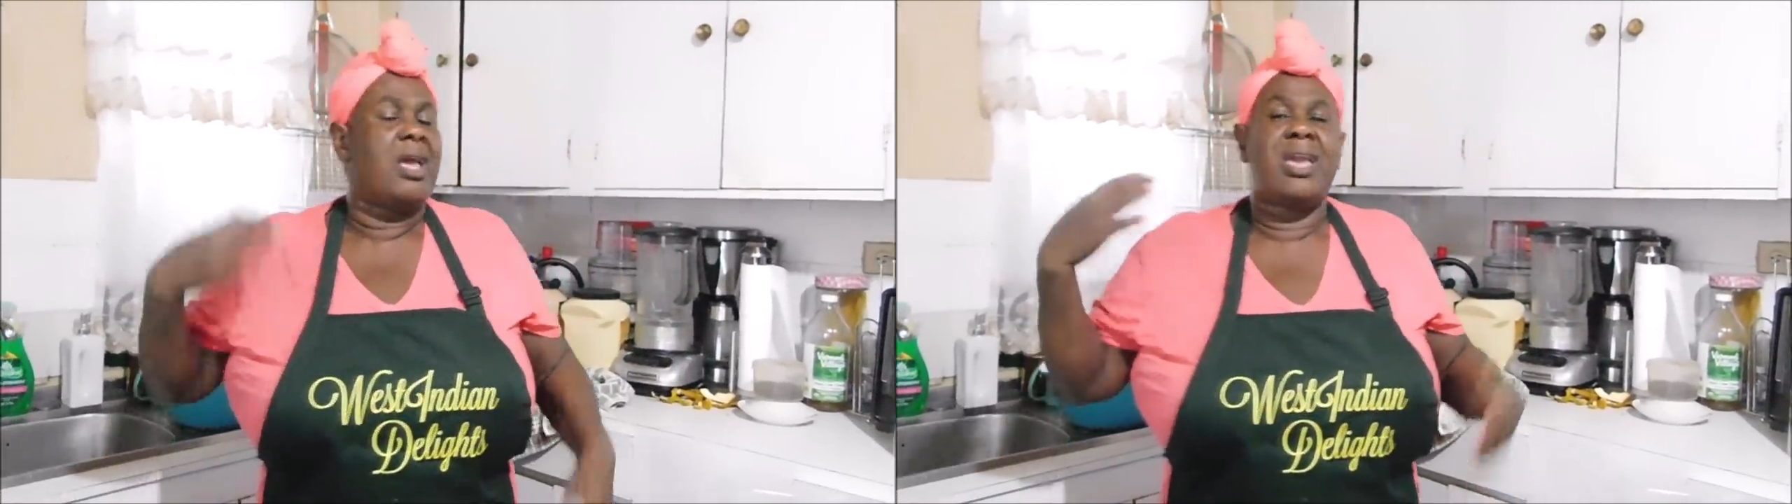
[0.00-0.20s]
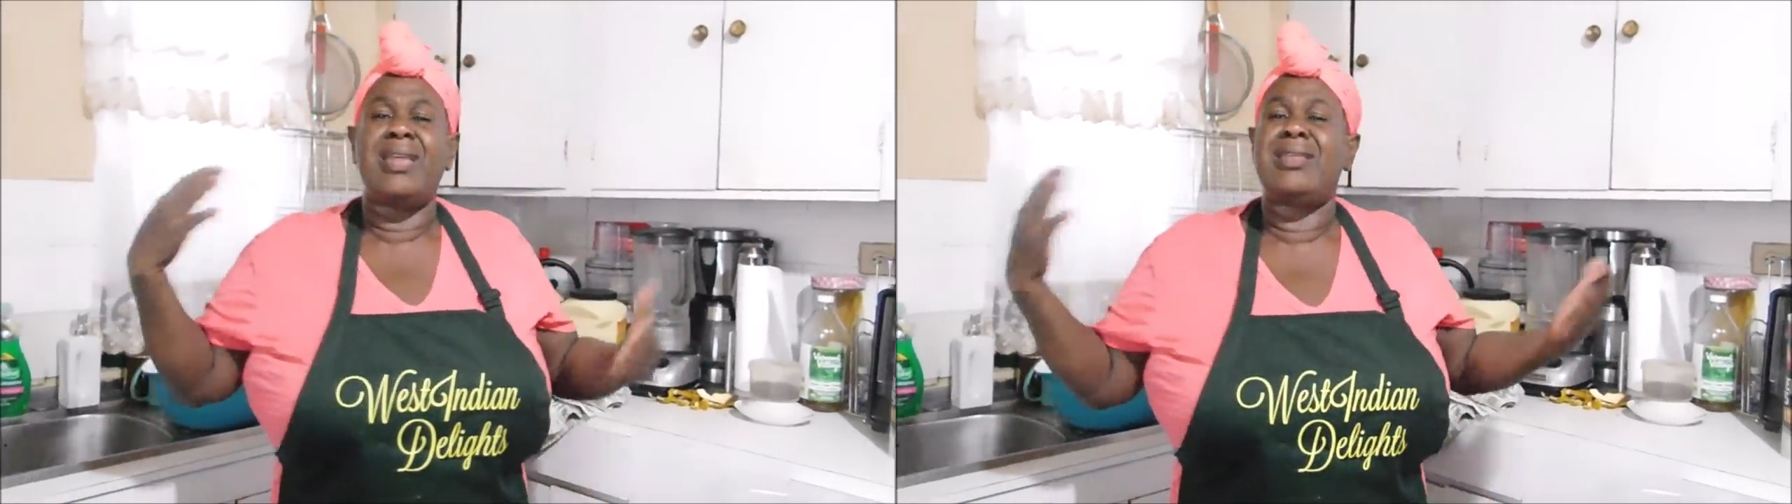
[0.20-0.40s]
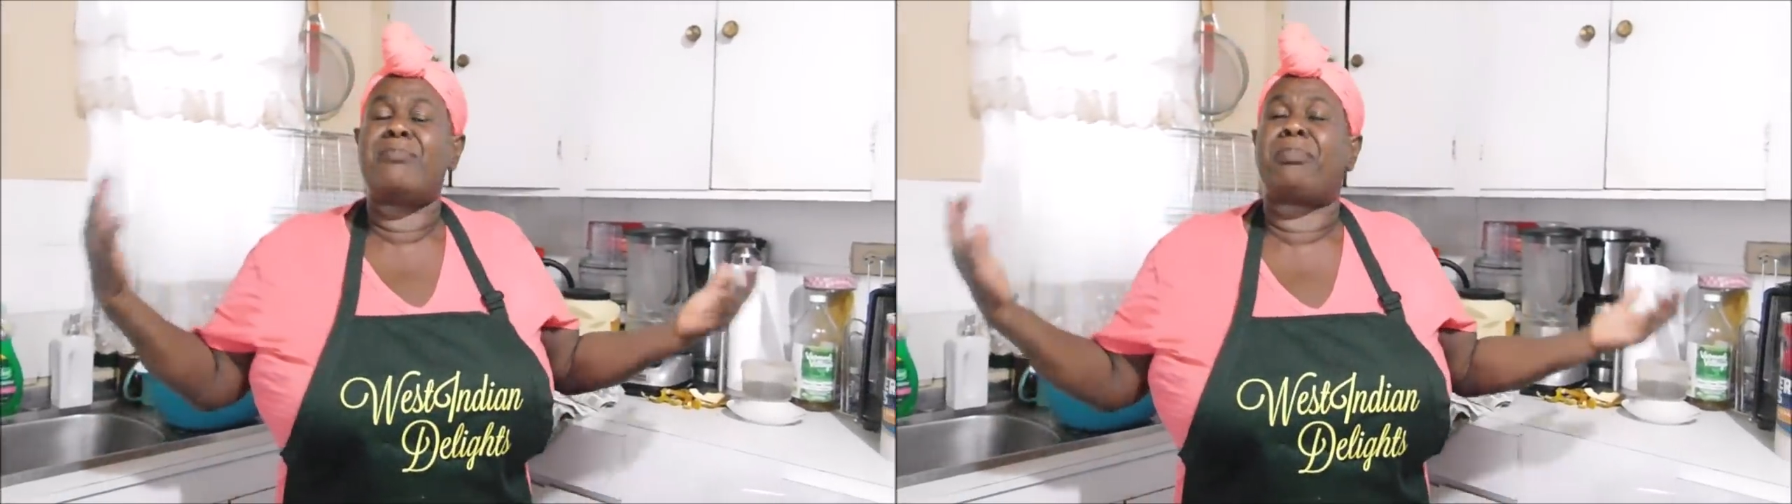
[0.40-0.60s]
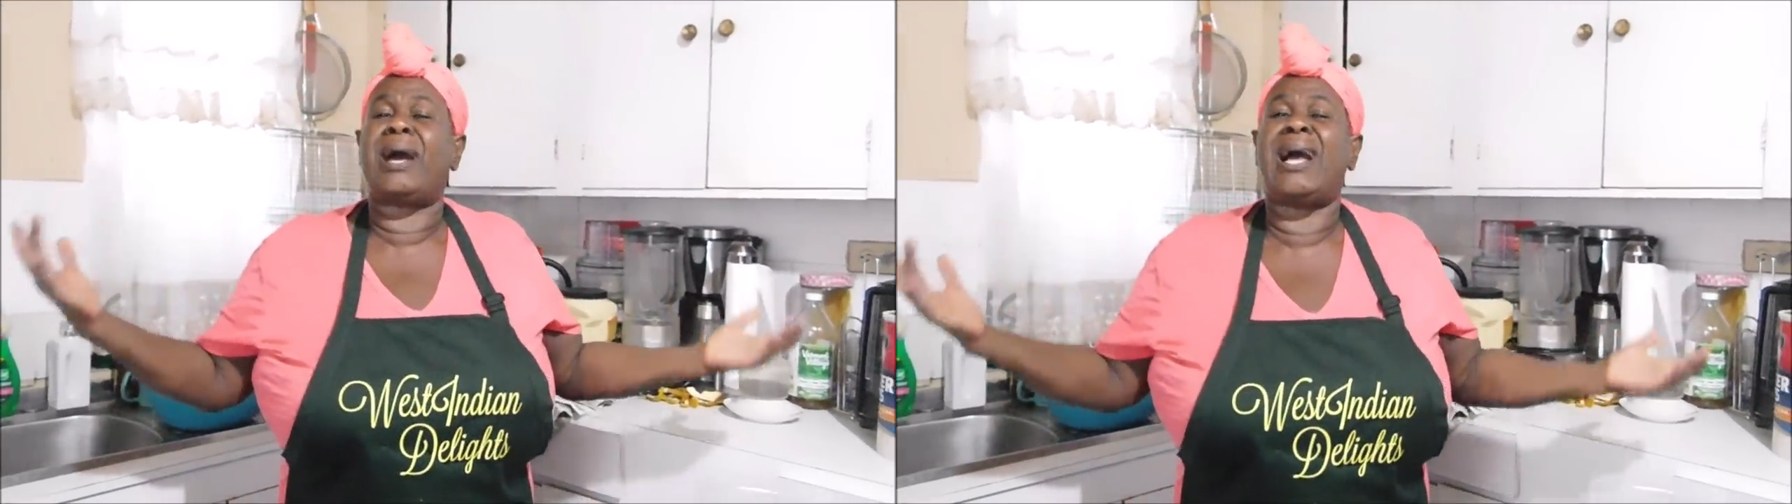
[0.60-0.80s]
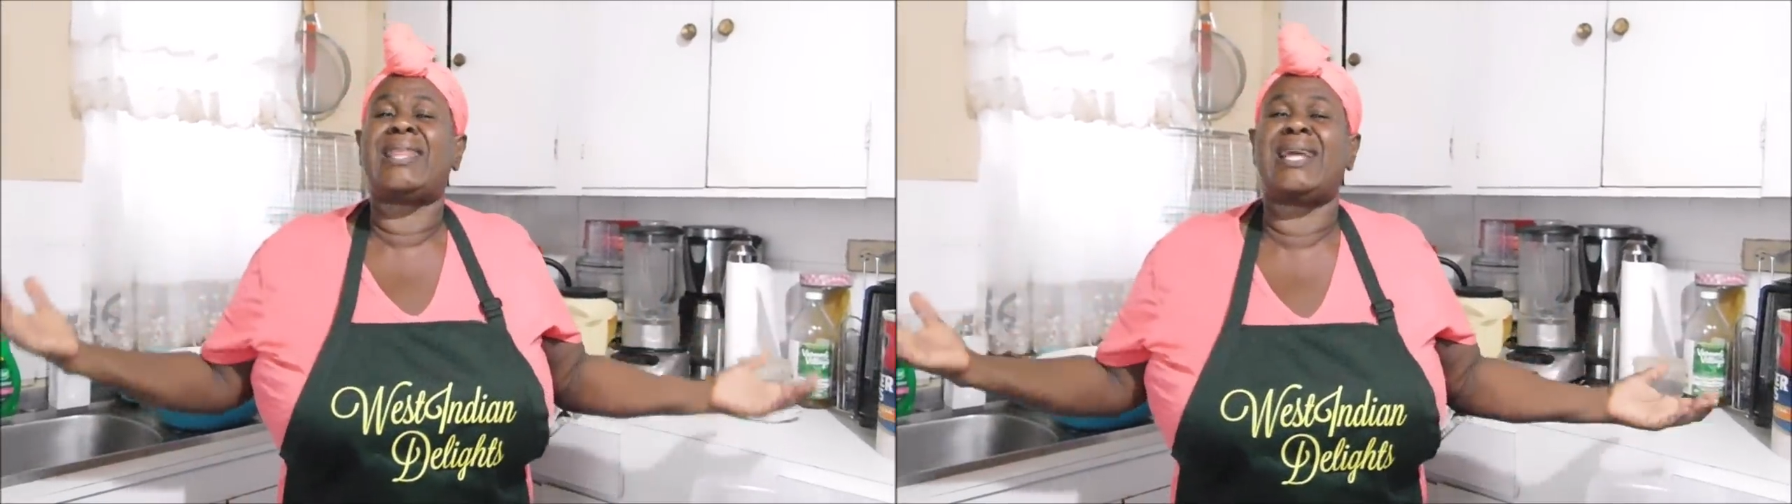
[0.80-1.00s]
Any
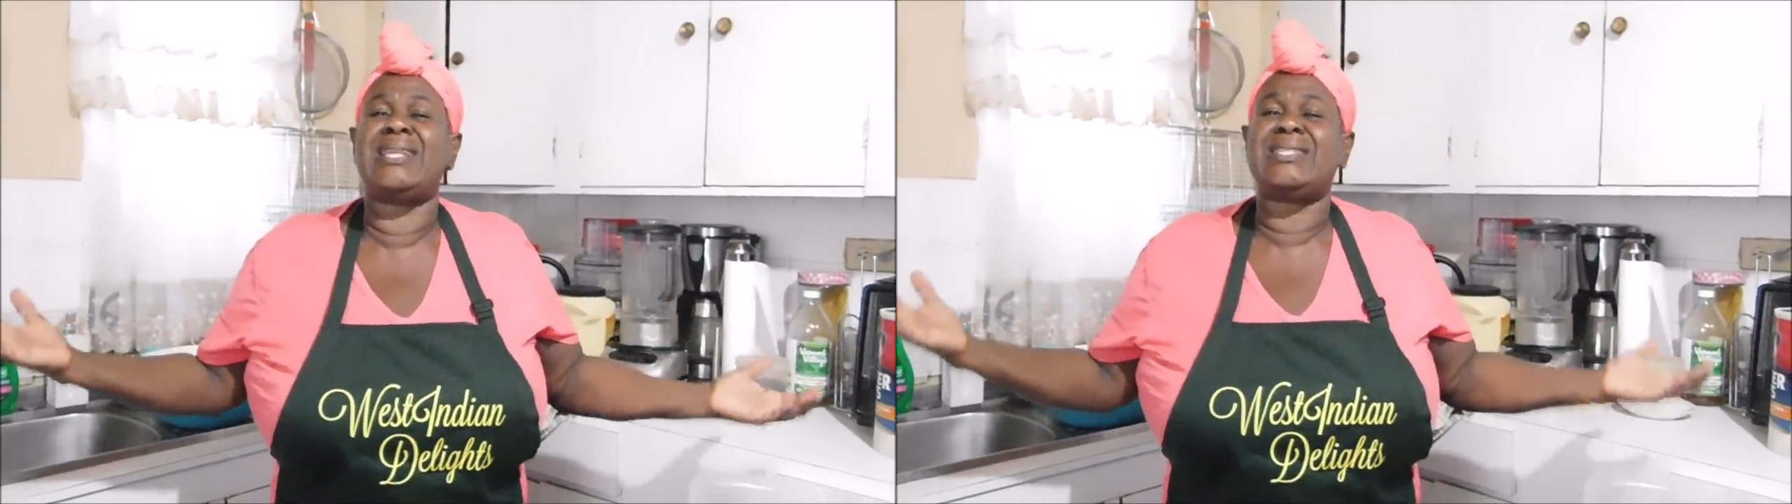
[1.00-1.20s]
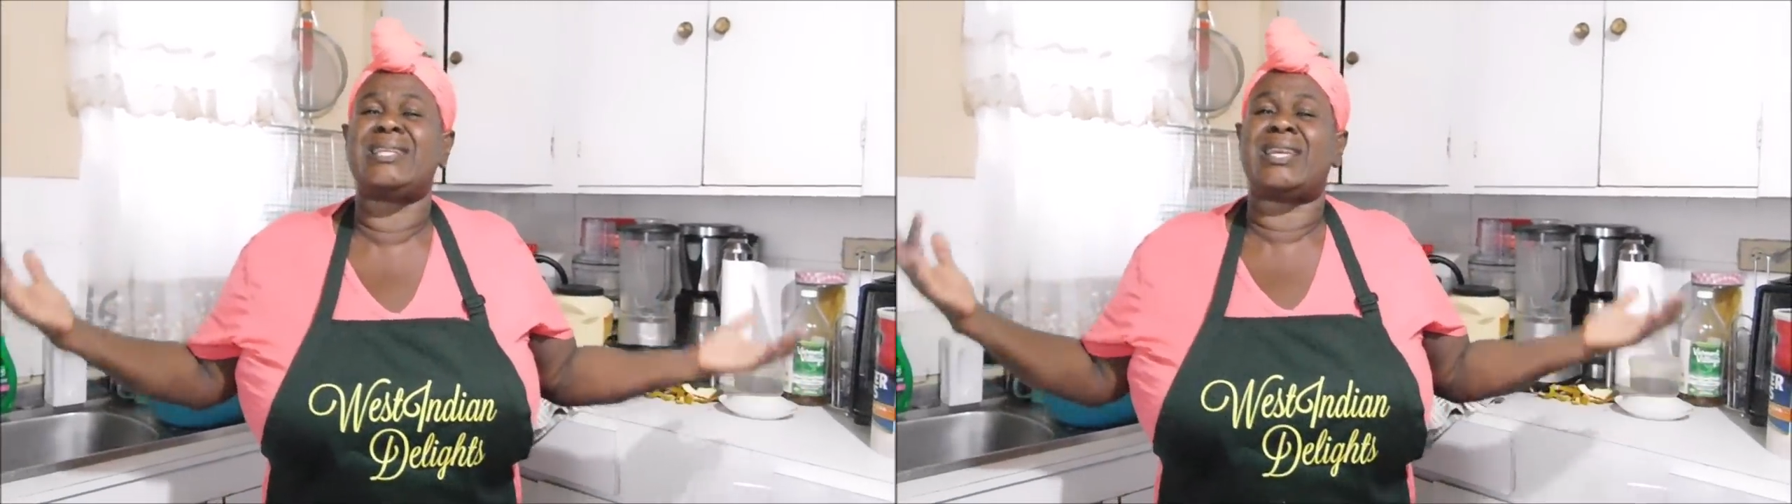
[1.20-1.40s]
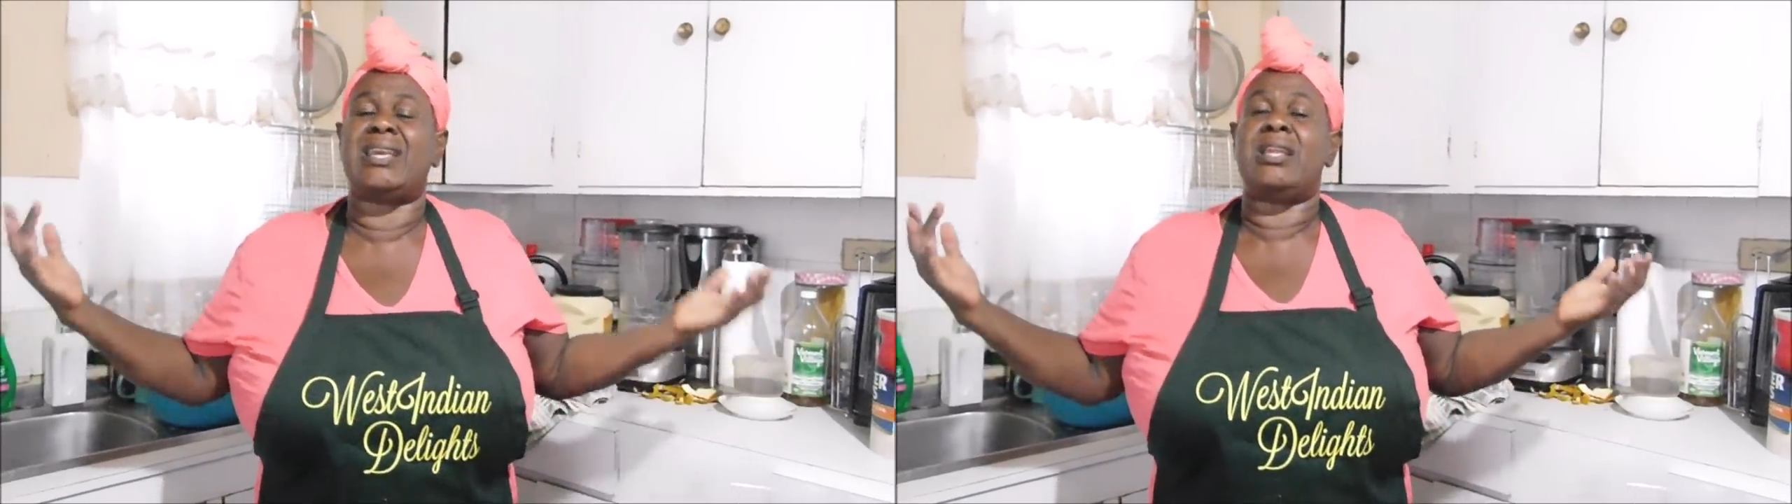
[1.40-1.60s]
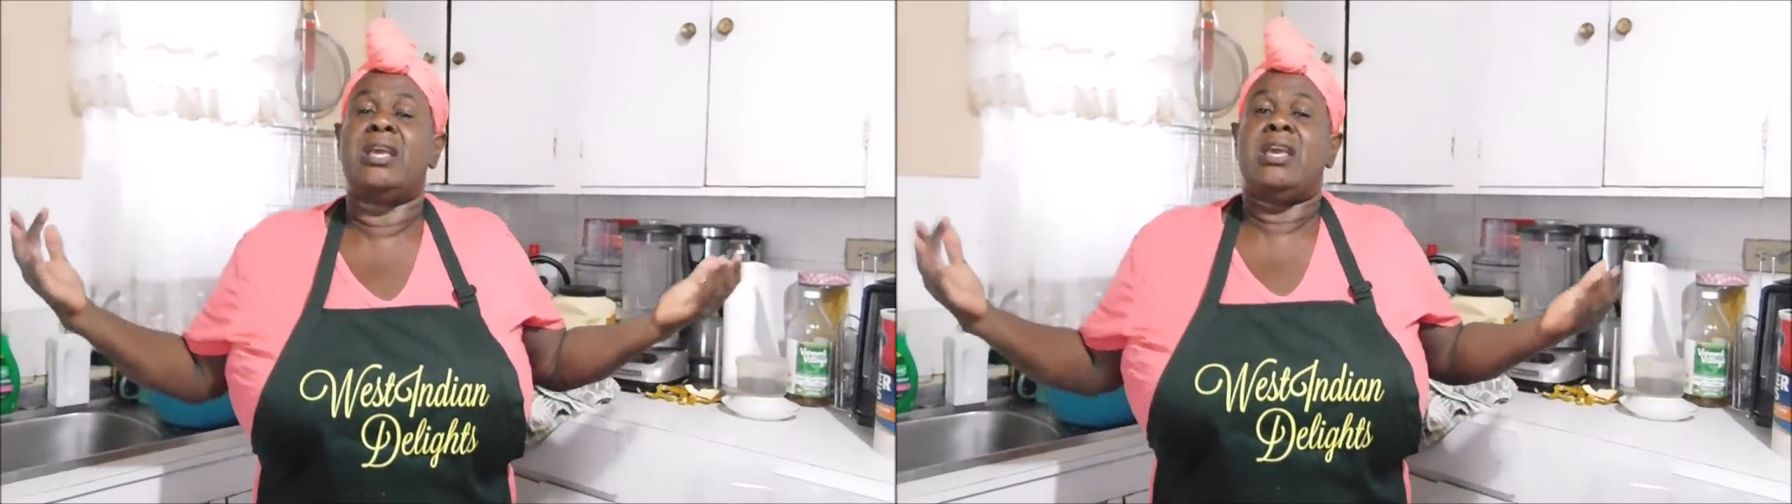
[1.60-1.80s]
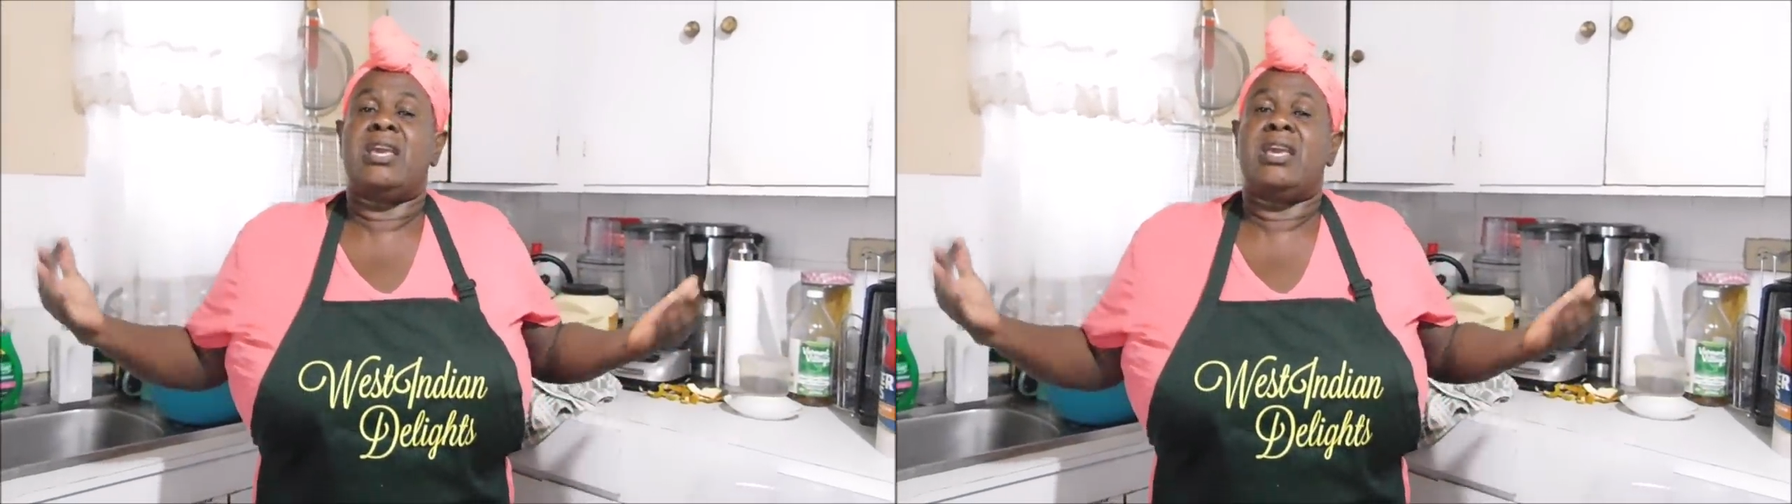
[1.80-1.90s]
part of the chicken.